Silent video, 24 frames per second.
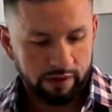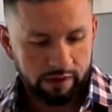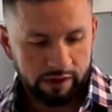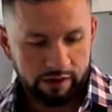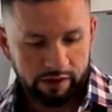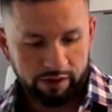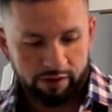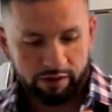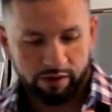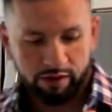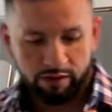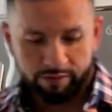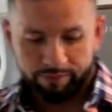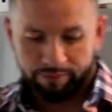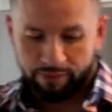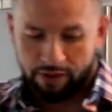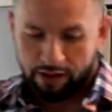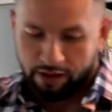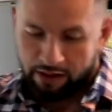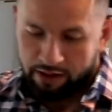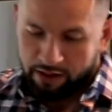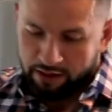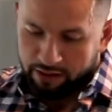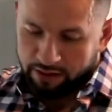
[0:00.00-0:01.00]
And there you go.
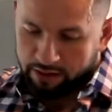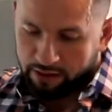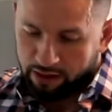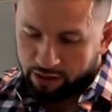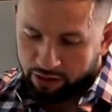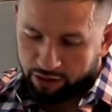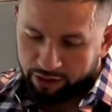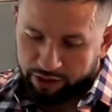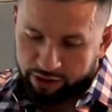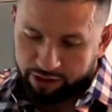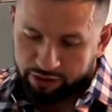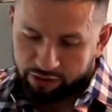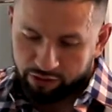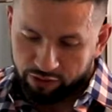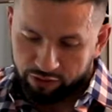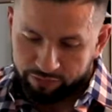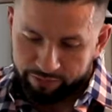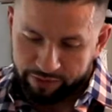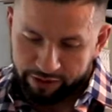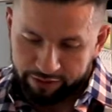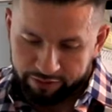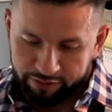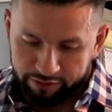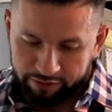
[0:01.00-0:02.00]
Now all you're gonna do
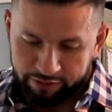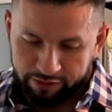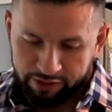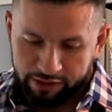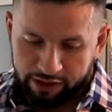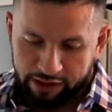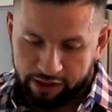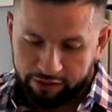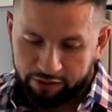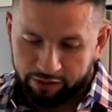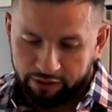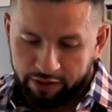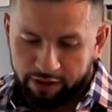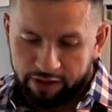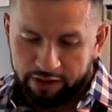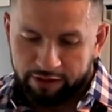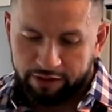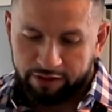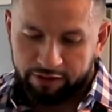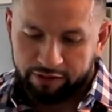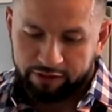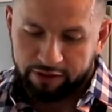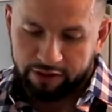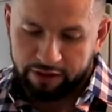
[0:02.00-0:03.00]
is mix this together.
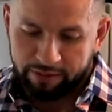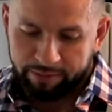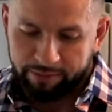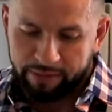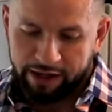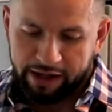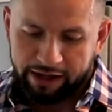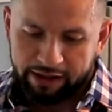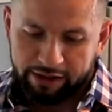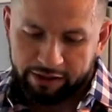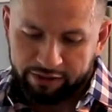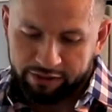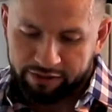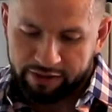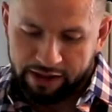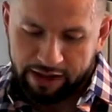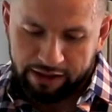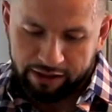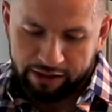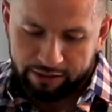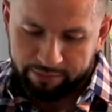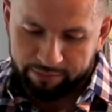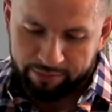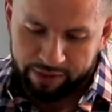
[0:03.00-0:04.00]
This is gonna make a
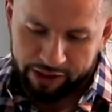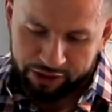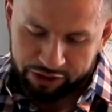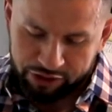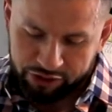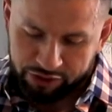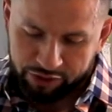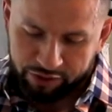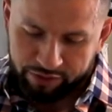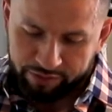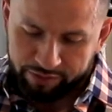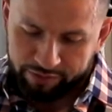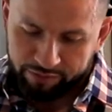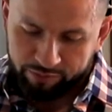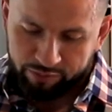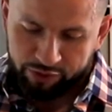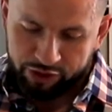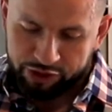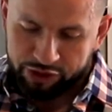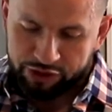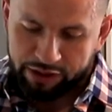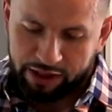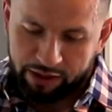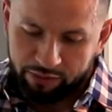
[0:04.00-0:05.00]
solid mixture,
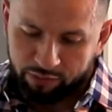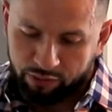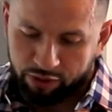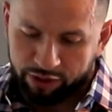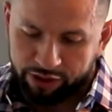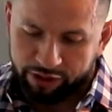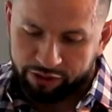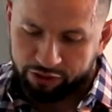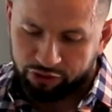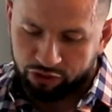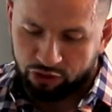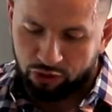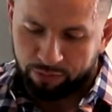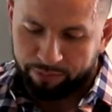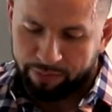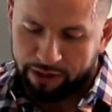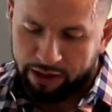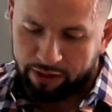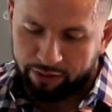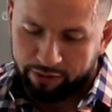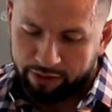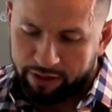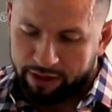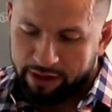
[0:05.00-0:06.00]
which then we're gonna scoop
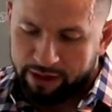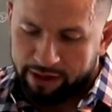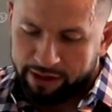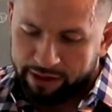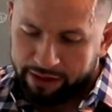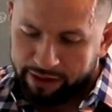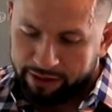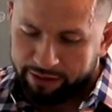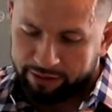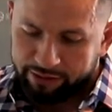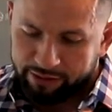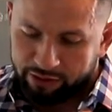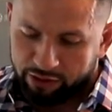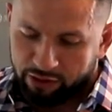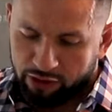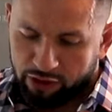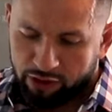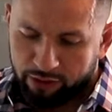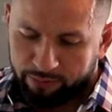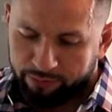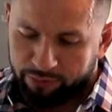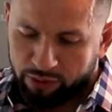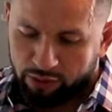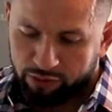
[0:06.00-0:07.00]
out into
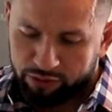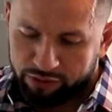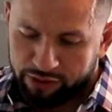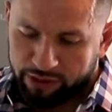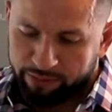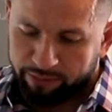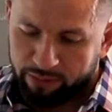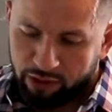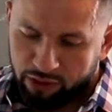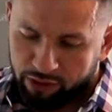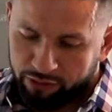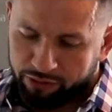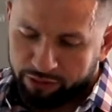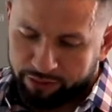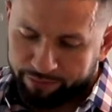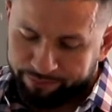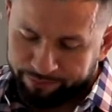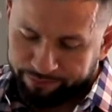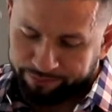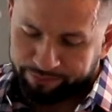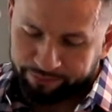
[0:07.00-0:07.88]
our protein balls.